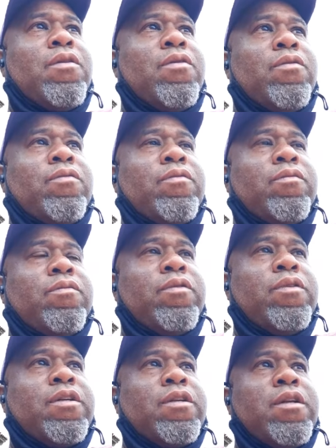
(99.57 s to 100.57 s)
you know,
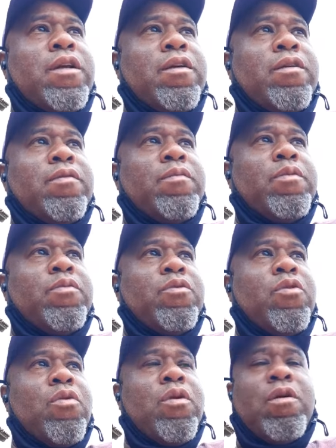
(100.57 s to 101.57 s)
yesterday
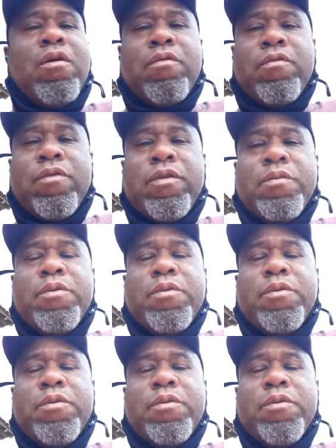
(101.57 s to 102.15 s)
people were going off.